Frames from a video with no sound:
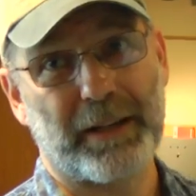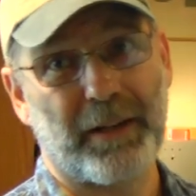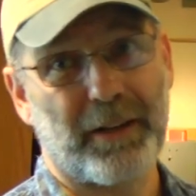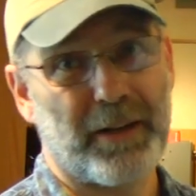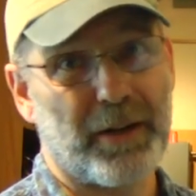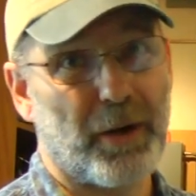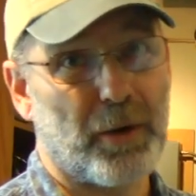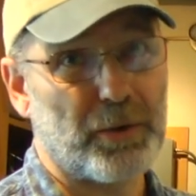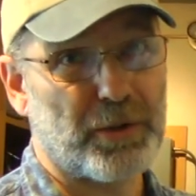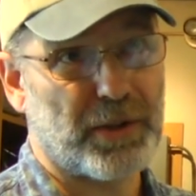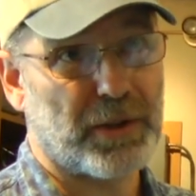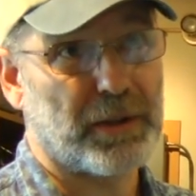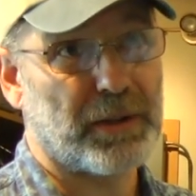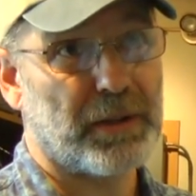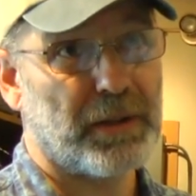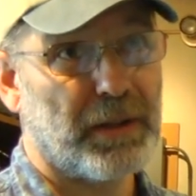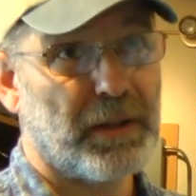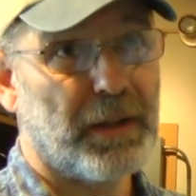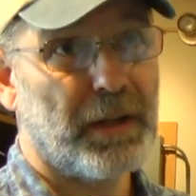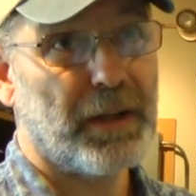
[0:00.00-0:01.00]
into the
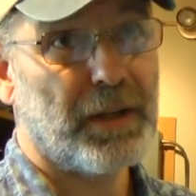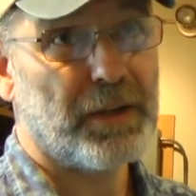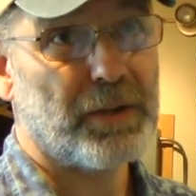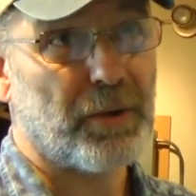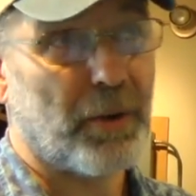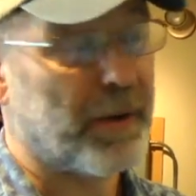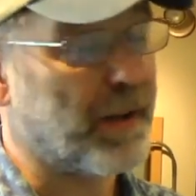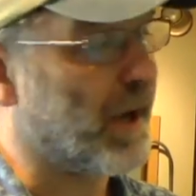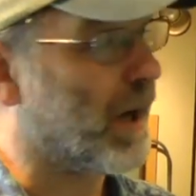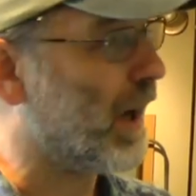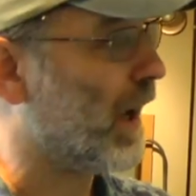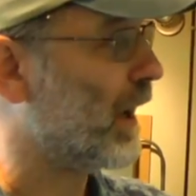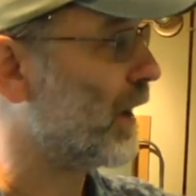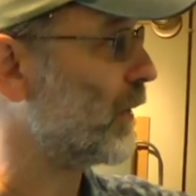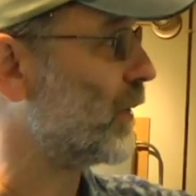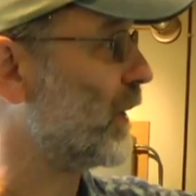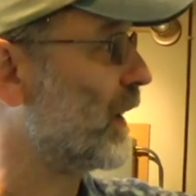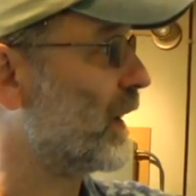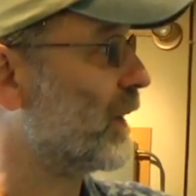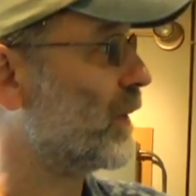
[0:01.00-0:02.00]
ocean during the
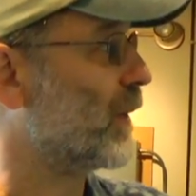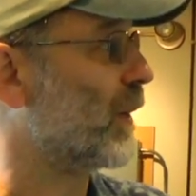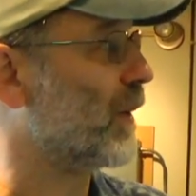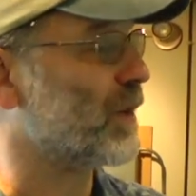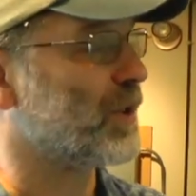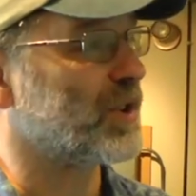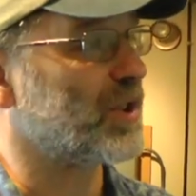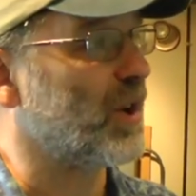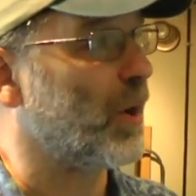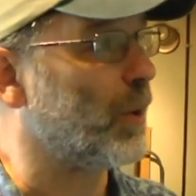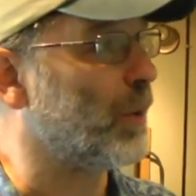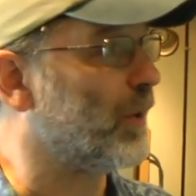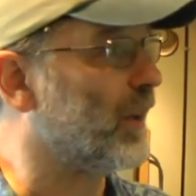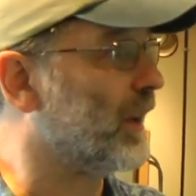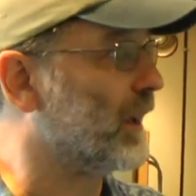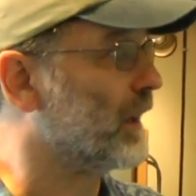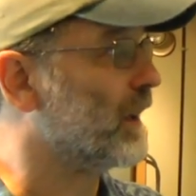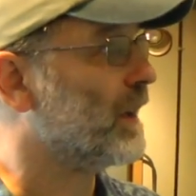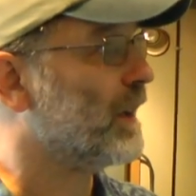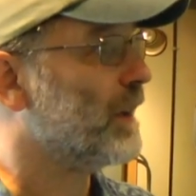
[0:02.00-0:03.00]
Holocene. So this showed
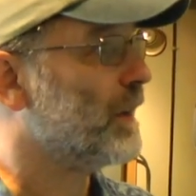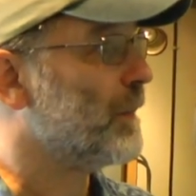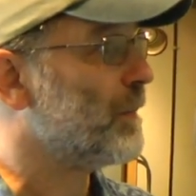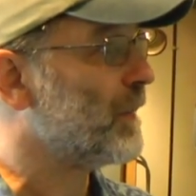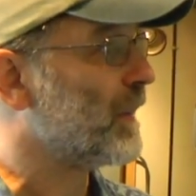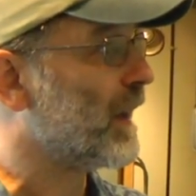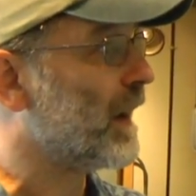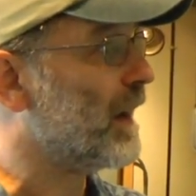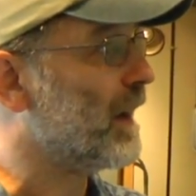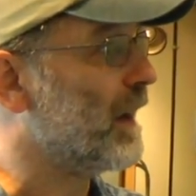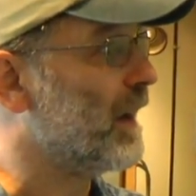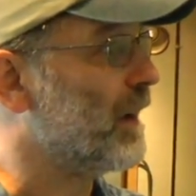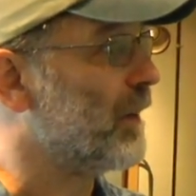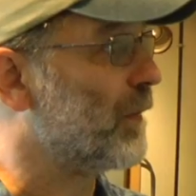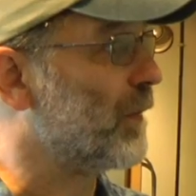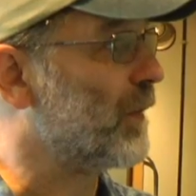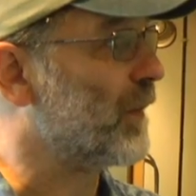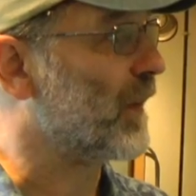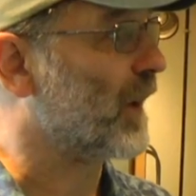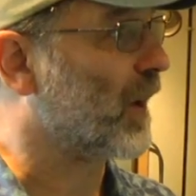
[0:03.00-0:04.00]
that
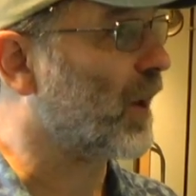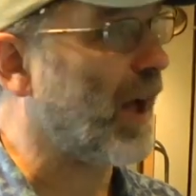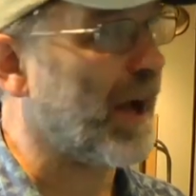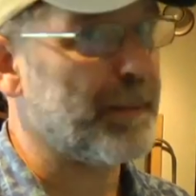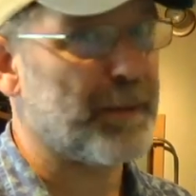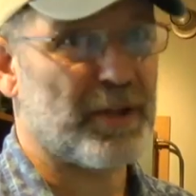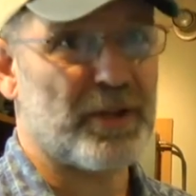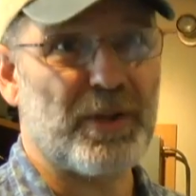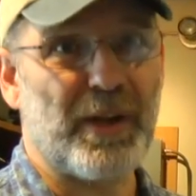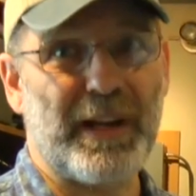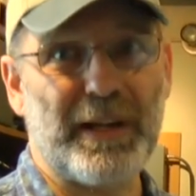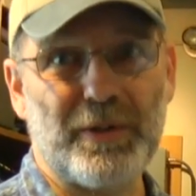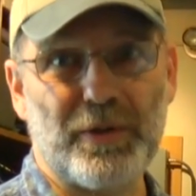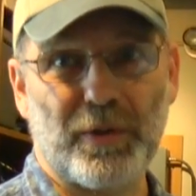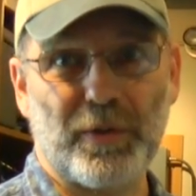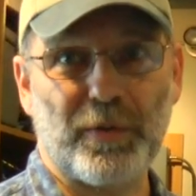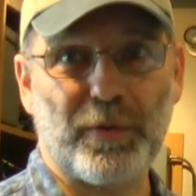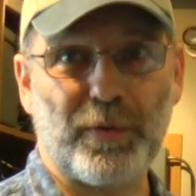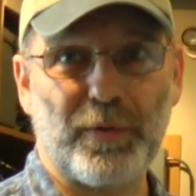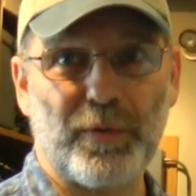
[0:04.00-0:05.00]
if the climate
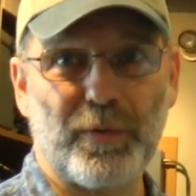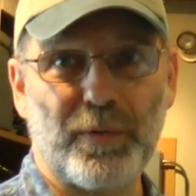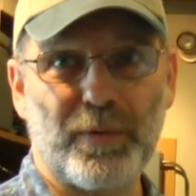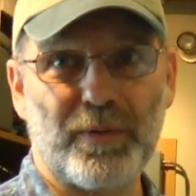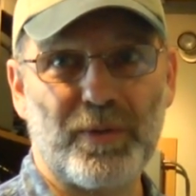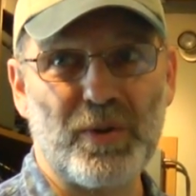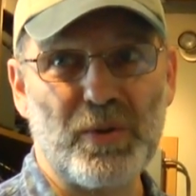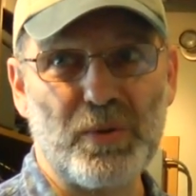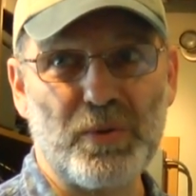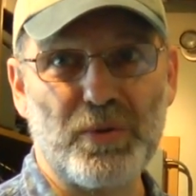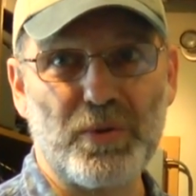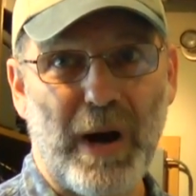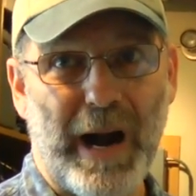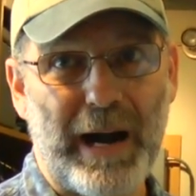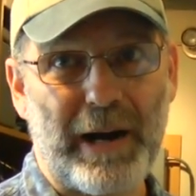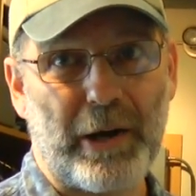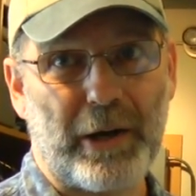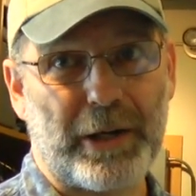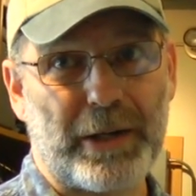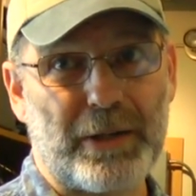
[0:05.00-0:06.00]
changes to
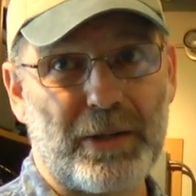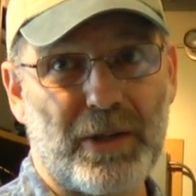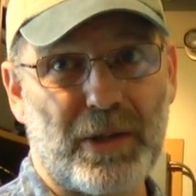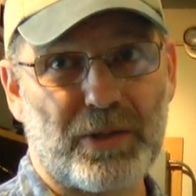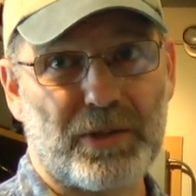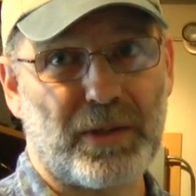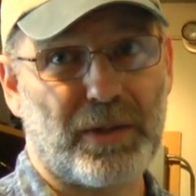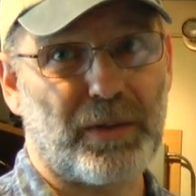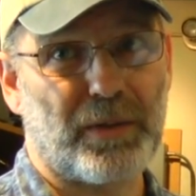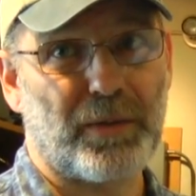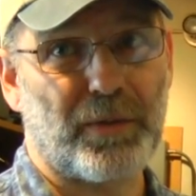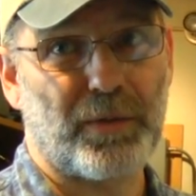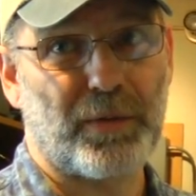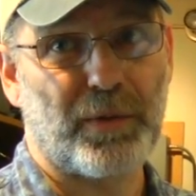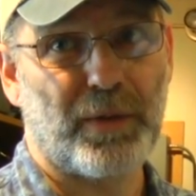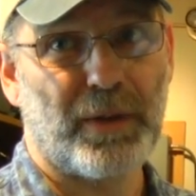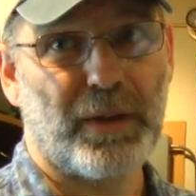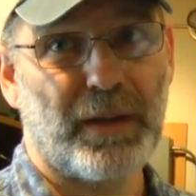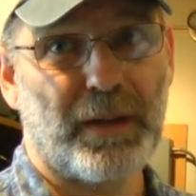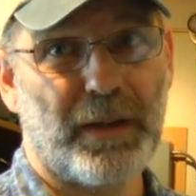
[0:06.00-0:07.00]
drier
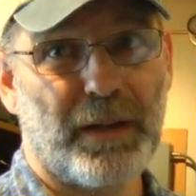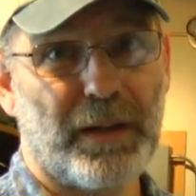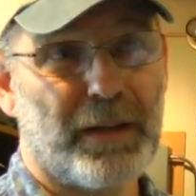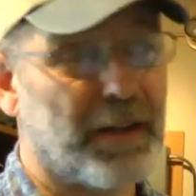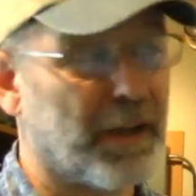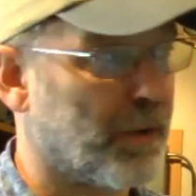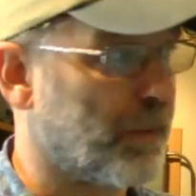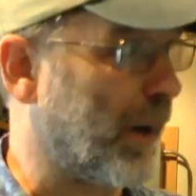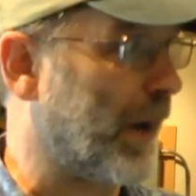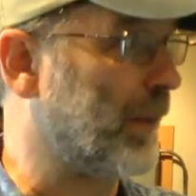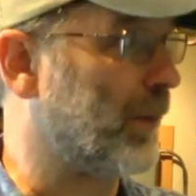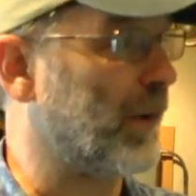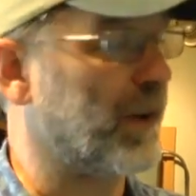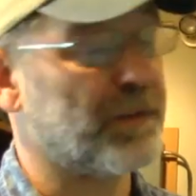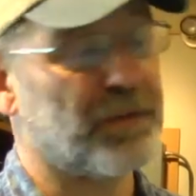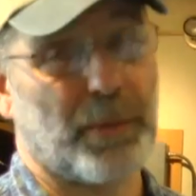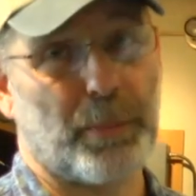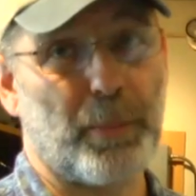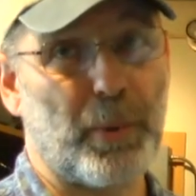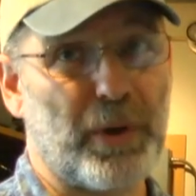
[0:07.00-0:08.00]
conditions, the Great
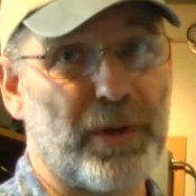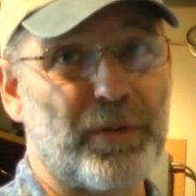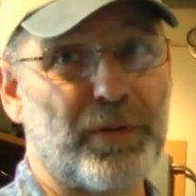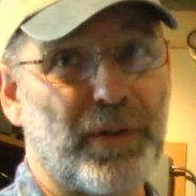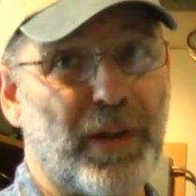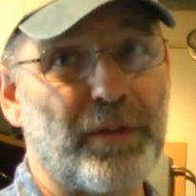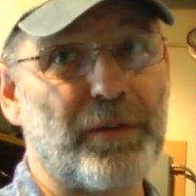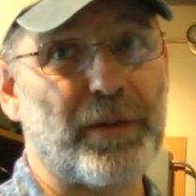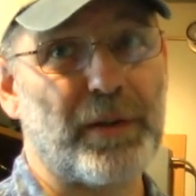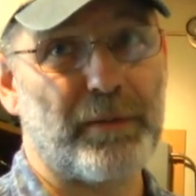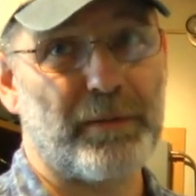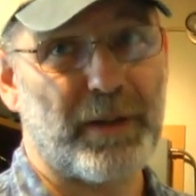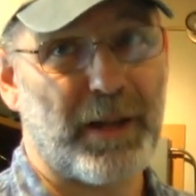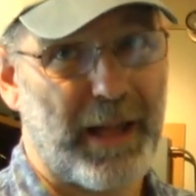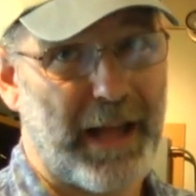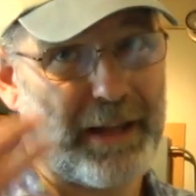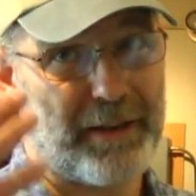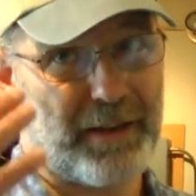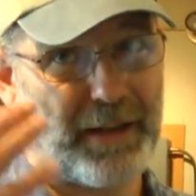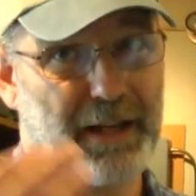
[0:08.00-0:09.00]
Lakes are pretty sensitive to
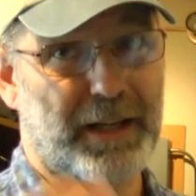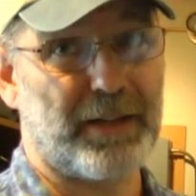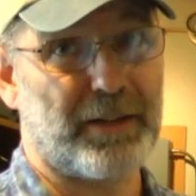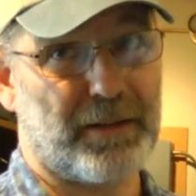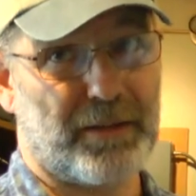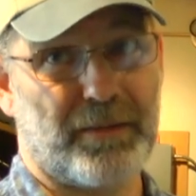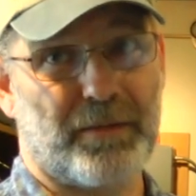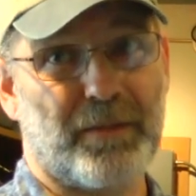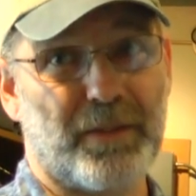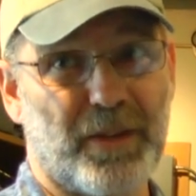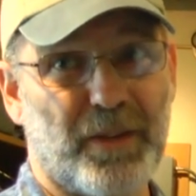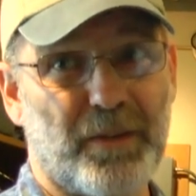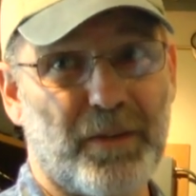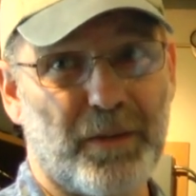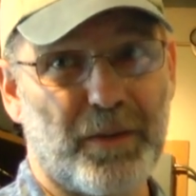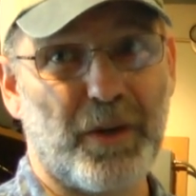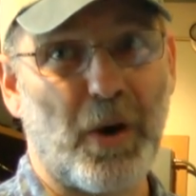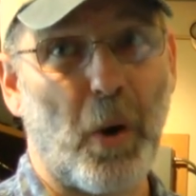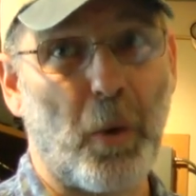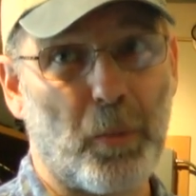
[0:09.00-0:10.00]
that and they can
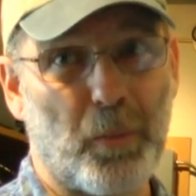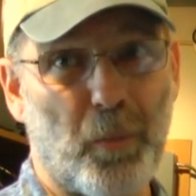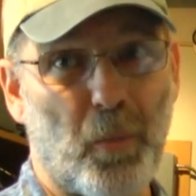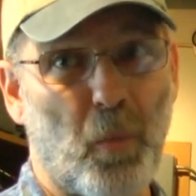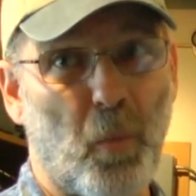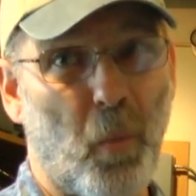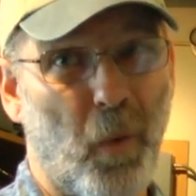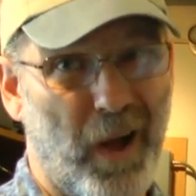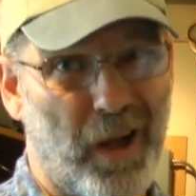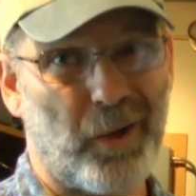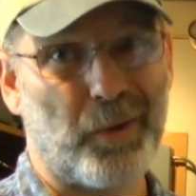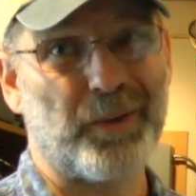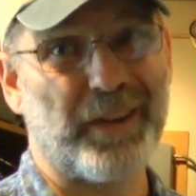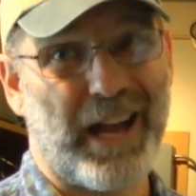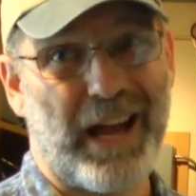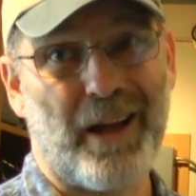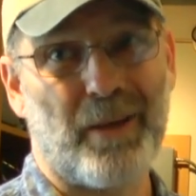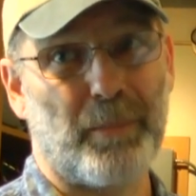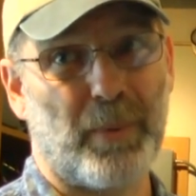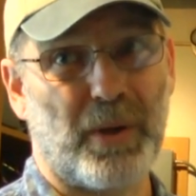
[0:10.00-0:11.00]
go well
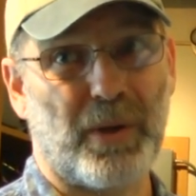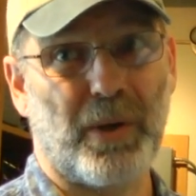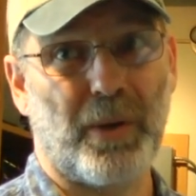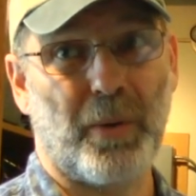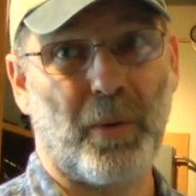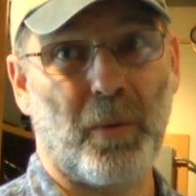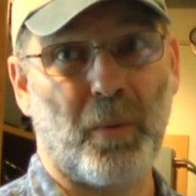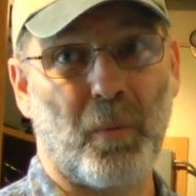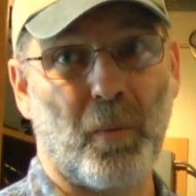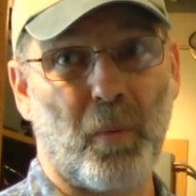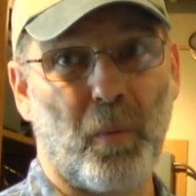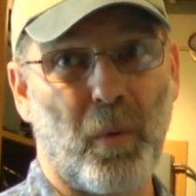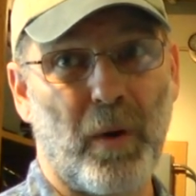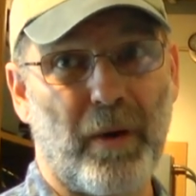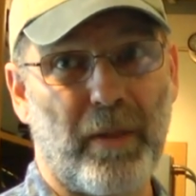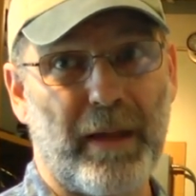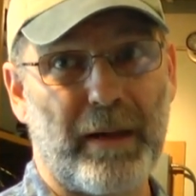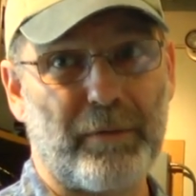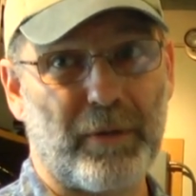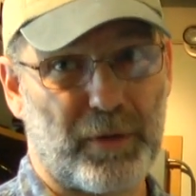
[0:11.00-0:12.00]
down below
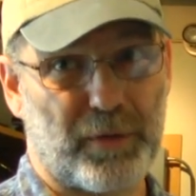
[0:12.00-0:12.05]
where they've